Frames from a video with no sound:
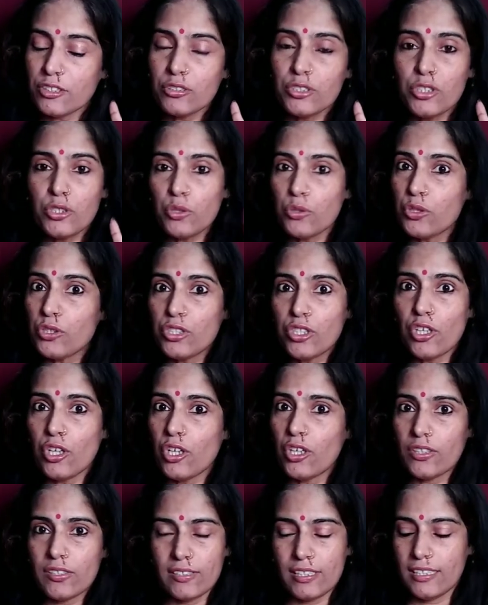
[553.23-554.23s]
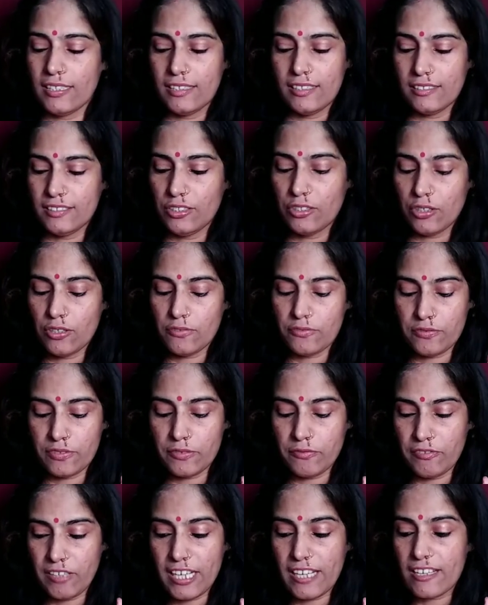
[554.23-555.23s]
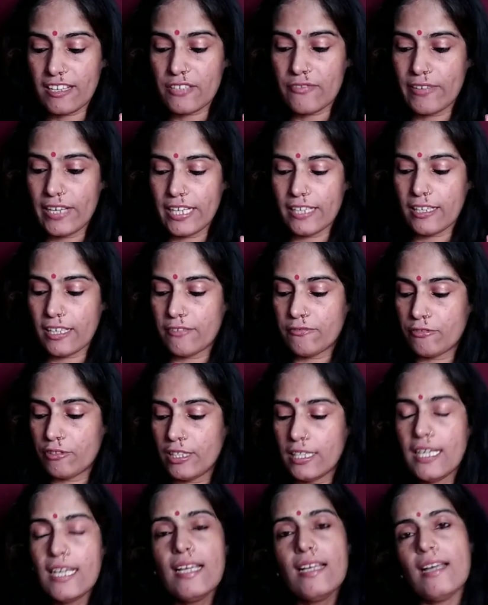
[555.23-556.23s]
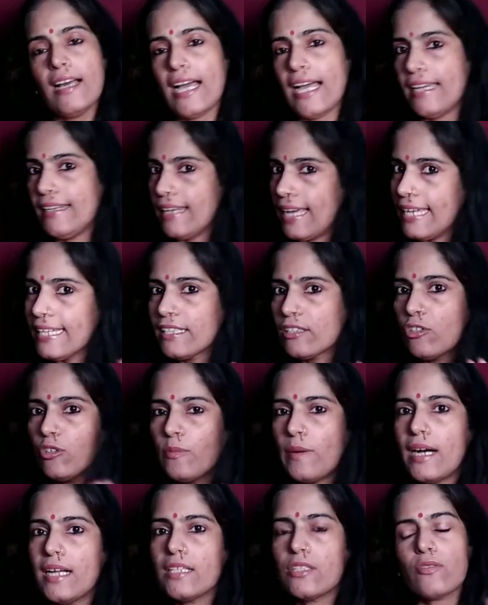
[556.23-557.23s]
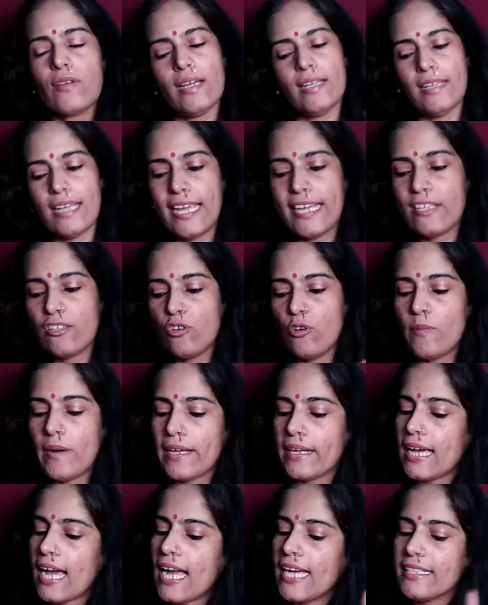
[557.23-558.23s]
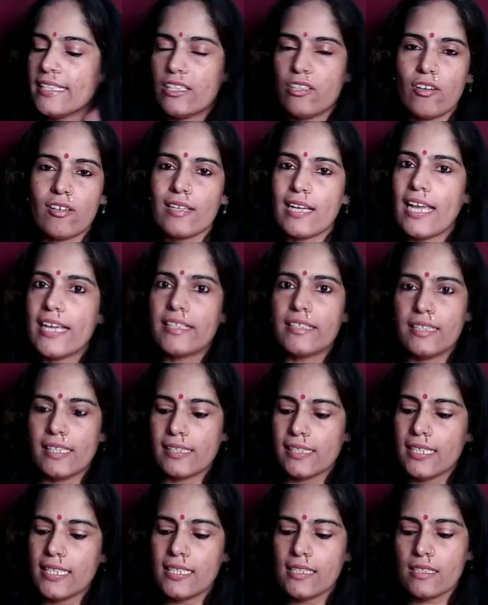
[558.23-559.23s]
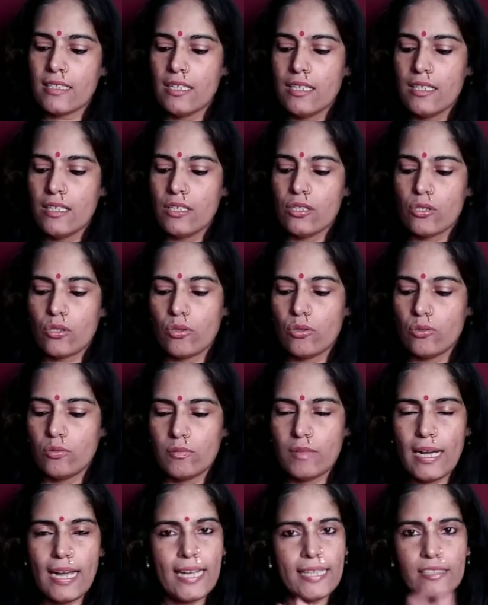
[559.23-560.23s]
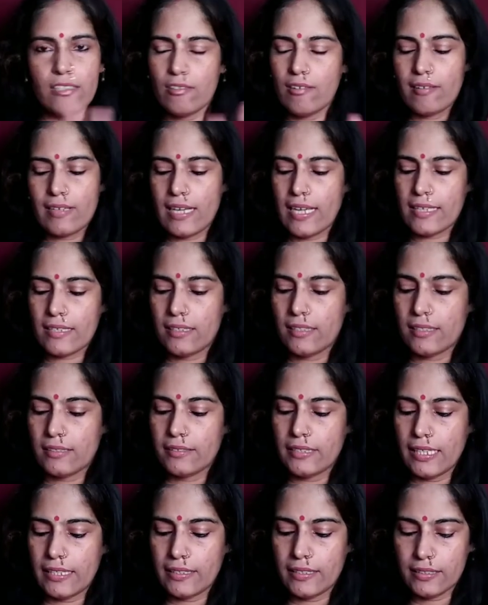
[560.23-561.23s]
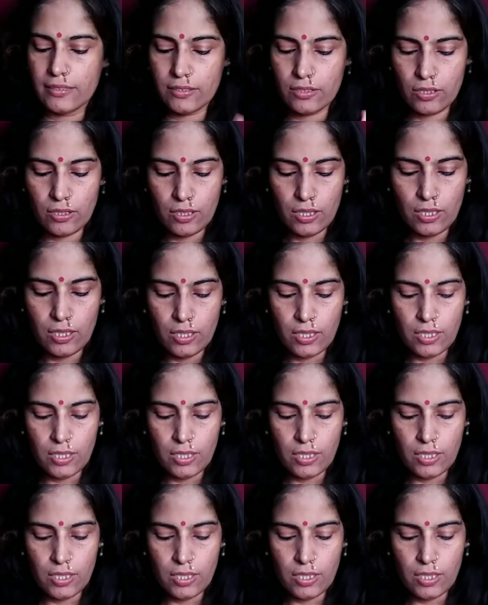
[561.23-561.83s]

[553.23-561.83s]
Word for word: So choose your, uh, you know, the fragrance very carefully. I like Loban, so I like Loban. I did not like Nargis, so I did not like Nargis.